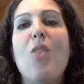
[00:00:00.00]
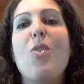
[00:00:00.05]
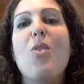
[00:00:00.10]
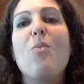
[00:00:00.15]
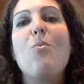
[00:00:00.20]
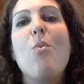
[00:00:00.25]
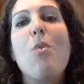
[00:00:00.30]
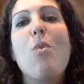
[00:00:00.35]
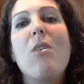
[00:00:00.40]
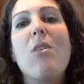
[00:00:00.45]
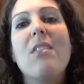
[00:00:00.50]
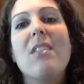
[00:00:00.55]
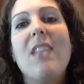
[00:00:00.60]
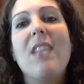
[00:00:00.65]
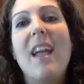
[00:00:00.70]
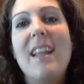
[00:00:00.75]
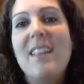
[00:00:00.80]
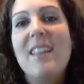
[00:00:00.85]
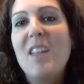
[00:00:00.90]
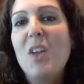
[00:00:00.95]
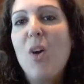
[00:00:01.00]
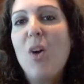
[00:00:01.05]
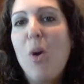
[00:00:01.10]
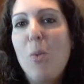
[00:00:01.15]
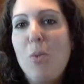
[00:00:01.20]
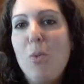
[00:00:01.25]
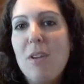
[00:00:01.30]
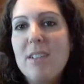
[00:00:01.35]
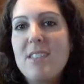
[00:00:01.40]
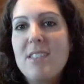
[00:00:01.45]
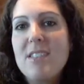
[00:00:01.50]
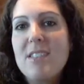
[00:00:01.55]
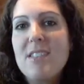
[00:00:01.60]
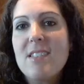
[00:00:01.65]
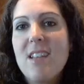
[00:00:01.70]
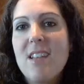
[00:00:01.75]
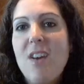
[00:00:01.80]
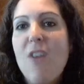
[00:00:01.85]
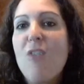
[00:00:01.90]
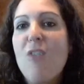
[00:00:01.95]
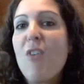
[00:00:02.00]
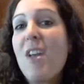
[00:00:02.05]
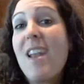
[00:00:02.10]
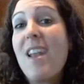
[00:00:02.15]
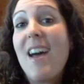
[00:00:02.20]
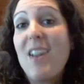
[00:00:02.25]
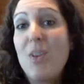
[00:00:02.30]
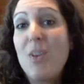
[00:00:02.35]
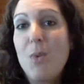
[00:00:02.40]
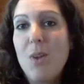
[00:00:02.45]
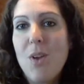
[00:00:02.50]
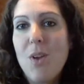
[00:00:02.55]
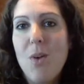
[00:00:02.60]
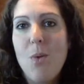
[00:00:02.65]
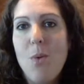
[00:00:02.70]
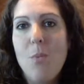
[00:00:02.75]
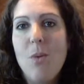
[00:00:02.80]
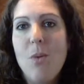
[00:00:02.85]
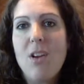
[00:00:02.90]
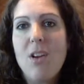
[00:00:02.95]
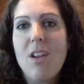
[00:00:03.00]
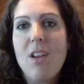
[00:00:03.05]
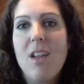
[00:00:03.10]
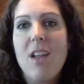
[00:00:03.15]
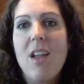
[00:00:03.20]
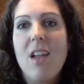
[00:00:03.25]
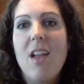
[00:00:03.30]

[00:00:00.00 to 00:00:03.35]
The more likely culprits for not doing homework,